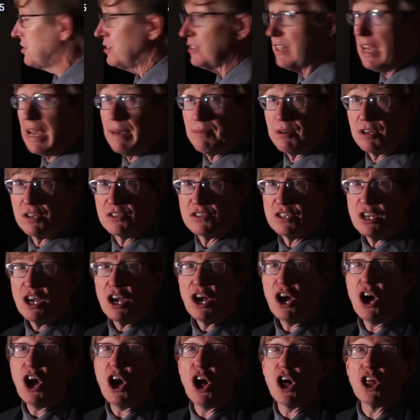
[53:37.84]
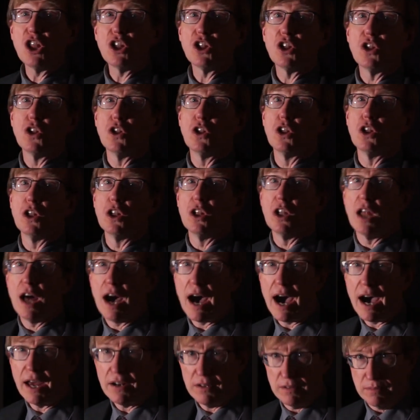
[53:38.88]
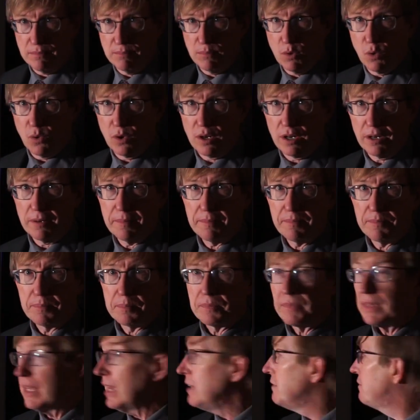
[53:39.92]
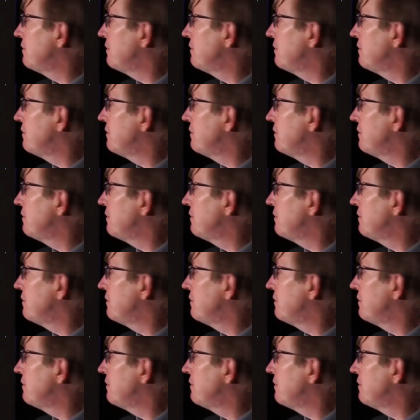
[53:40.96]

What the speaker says: in diameters. A lot more. In